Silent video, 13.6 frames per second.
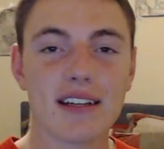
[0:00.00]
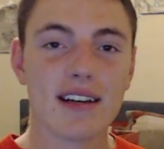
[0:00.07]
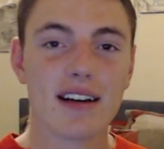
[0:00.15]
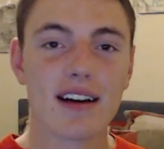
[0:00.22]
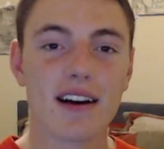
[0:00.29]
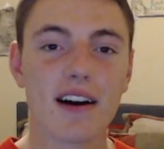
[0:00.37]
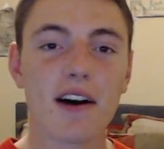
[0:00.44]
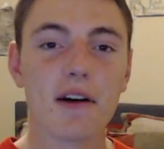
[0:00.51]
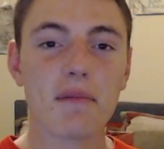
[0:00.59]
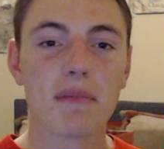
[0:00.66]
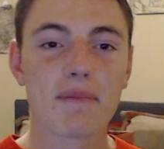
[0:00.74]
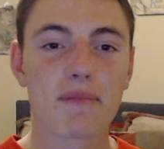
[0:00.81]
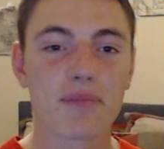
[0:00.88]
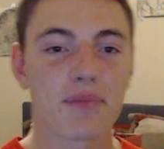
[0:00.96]

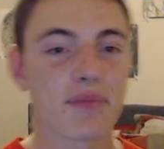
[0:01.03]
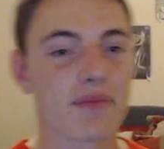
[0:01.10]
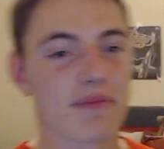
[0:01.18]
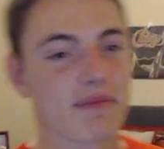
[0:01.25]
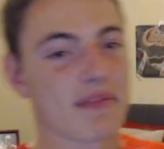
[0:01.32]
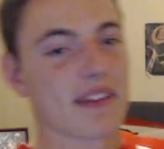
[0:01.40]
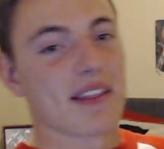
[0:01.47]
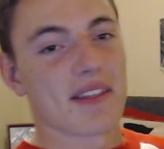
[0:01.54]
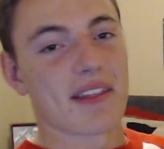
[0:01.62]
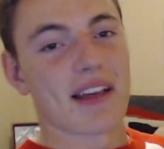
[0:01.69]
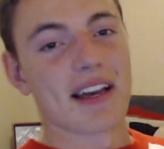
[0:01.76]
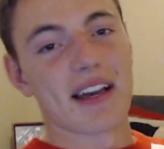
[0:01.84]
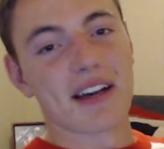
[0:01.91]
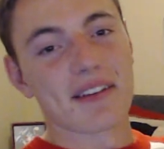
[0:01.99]
um, as
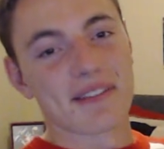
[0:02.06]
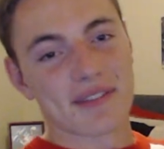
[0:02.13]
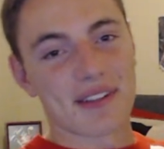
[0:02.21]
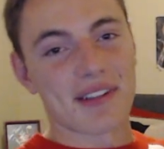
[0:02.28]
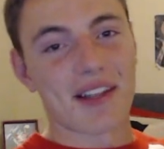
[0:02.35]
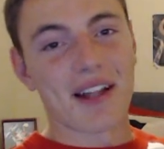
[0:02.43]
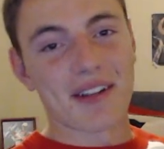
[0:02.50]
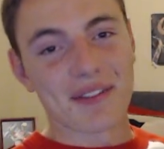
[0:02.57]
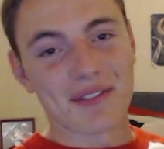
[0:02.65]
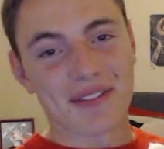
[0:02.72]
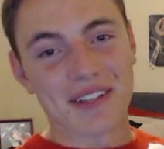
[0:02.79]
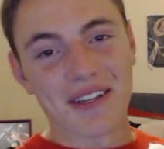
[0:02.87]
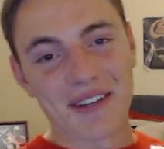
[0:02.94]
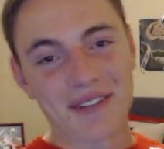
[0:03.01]
I have a lot of
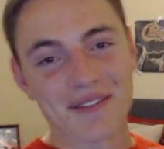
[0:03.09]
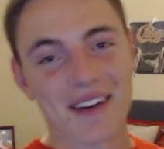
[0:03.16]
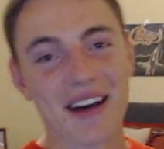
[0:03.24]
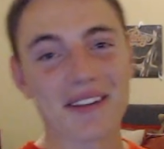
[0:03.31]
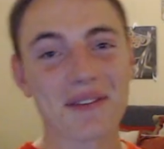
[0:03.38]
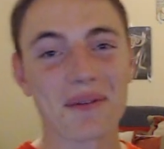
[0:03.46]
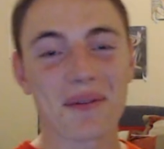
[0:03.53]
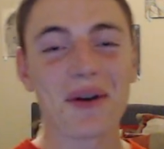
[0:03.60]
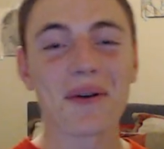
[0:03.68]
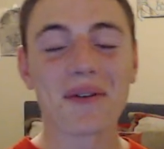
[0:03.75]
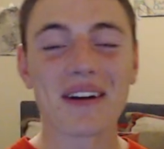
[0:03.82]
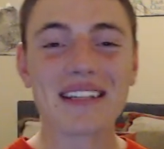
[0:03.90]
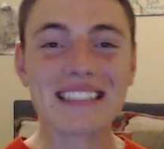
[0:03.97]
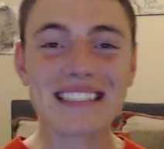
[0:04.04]
their vinyls
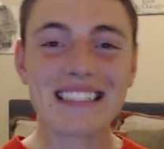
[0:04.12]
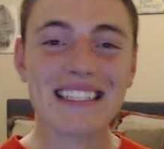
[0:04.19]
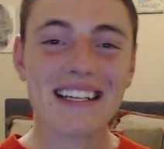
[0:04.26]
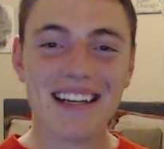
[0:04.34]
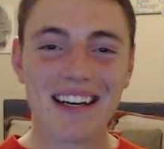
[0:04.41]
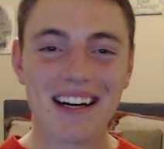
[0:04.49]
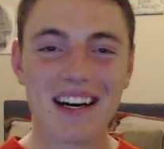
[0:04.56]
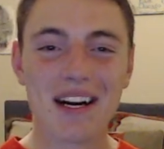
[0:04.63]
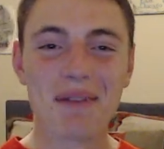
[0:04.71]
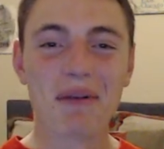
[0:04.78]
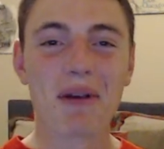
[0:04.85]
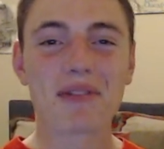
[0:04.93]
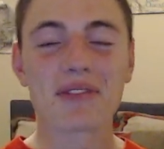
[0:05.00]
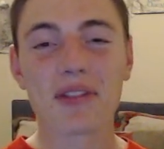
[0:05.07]
already,
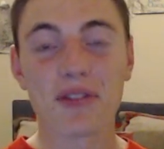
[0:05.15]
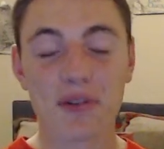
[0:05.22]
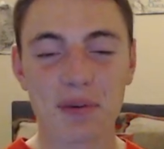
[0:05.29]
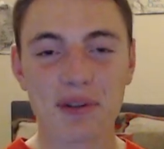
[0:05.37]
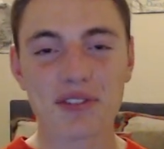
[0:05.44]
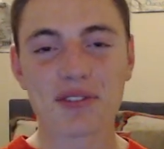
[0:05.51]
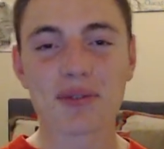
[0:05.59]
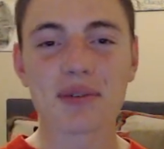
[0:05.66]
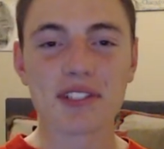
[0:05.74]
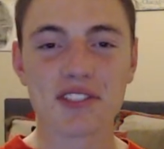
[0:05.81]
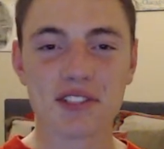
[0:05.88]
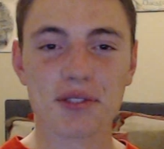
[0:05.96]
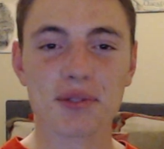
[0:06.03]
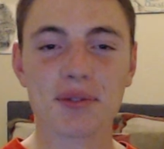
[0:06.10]
most of these original
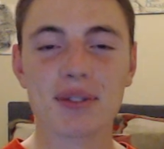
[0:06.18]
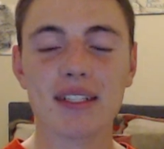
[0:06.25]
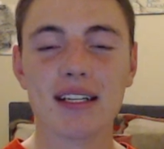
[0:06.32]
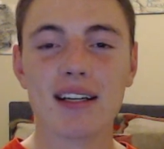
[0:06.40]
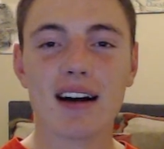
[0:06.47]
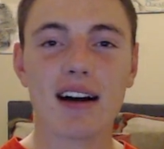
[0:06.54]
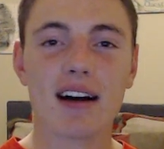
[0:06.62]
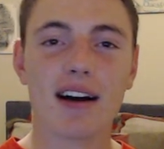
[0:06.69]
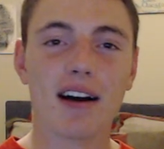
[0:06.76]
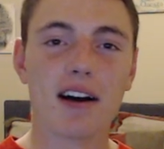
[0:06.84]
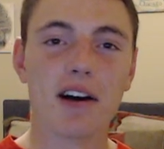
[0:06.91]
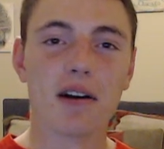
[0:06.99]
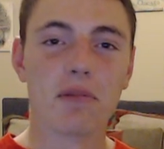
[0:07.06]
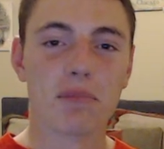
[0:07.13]
issue.
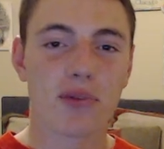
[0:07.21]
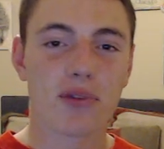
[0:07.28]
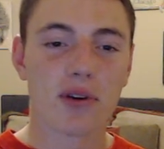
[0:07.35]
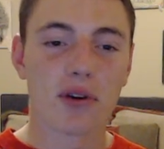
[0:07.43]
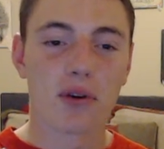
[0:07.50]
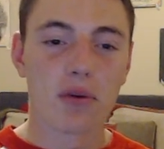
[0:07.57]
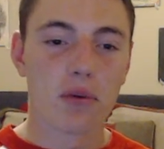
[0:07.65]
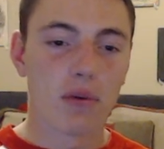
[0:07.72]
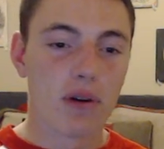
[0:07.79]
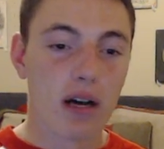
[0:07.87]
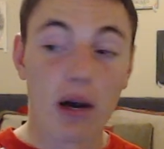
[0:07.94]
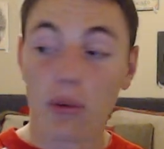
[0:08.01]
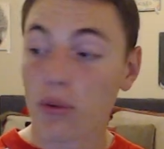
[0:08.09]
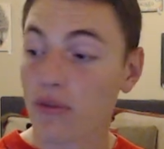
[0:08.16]
So
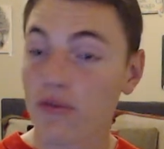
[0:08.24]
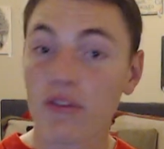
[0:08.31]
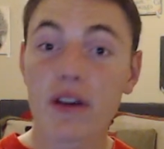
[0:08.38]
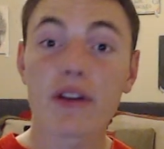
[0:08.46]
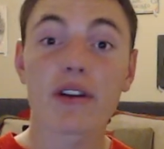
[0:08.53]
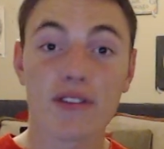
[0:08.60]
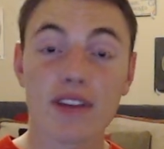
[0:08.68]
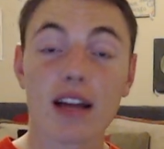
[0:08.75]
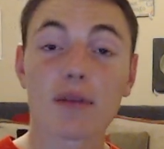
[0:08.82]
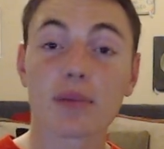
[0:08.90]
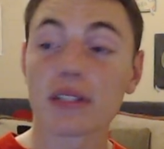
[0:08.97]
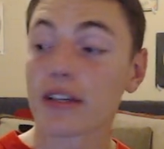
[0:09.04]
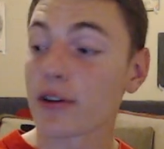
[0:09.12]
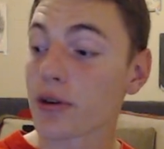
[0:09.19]
I was very excited
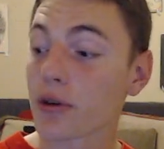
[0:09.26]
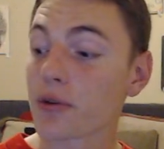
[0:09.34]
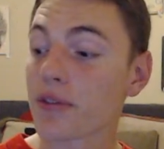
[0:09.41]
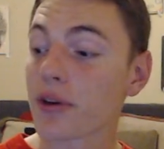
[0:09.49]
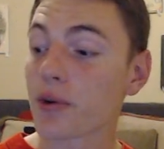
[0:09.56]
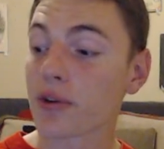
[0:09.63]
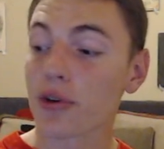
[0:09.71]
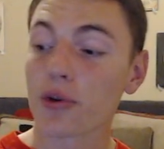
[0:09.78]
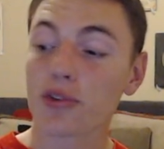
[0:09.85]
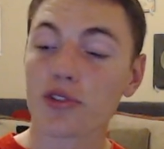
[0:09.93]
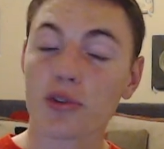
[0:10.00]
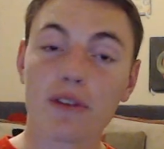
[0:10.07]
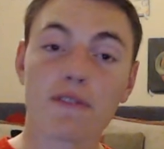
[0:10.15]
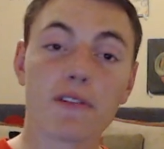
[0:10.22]
when I heard they were going to
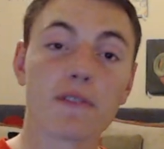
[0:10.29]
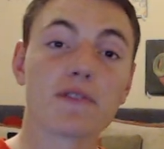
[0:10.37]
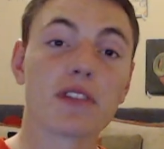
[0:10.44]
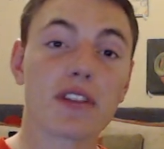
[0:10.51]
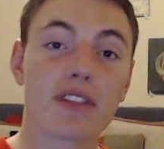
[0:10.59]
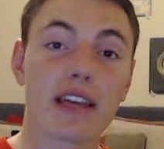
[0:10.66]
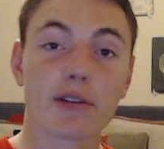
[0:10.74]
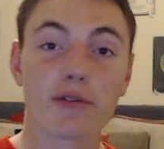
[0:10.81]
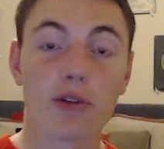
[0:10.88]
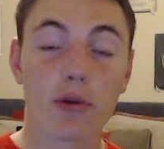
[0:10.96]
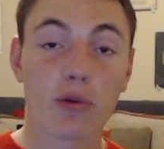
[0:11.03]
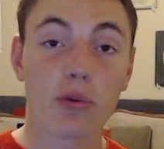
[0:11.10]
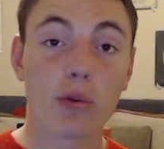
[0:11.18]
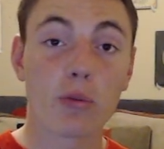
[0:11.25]
do a 50th
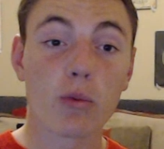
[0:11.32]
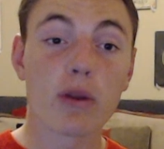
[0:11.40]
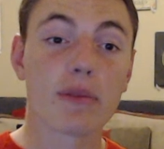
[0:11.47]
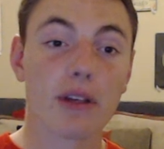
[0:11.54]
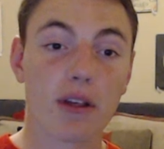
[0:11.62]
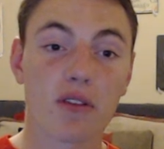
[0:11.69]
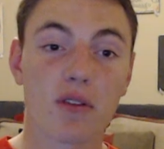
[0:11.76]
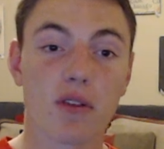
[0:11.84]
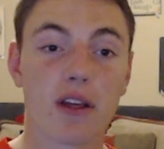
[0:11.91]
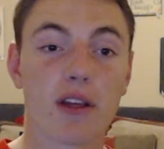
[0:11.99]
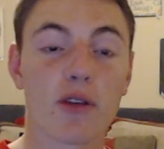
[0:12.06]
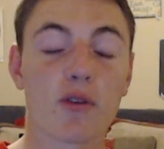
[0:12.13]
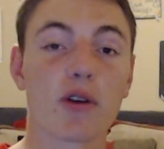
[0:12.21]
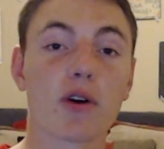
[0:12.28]
anniversary remix.
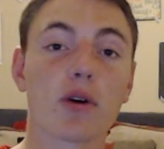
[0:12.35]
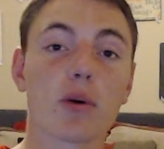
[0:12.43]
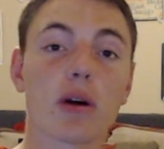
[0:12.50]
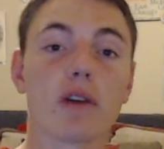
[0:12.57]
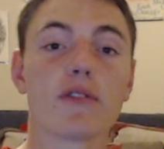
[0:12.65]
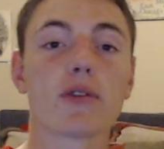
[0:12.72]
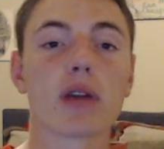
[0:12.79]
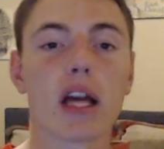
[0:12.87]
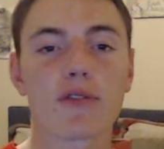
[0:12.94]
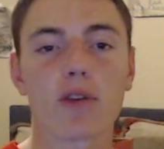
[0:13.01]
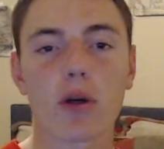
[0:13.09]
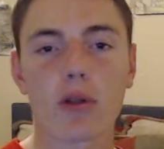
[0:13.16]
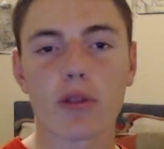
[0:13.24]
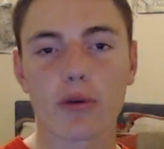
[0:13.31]
So if you guys
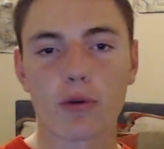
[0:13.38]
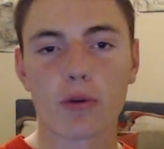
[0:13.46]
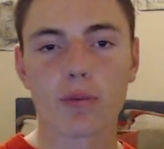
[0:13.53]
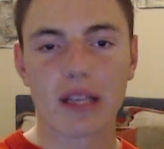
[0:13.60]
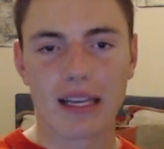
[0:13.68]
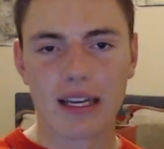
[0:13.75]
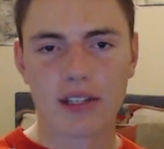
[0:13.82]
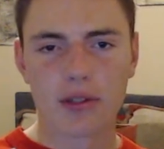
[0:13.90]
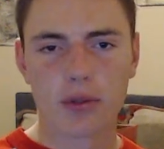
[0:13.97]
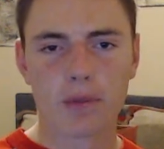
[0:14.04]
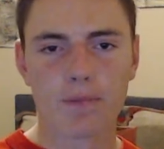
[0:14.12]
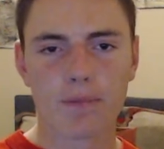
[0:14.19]
follow the group like I do,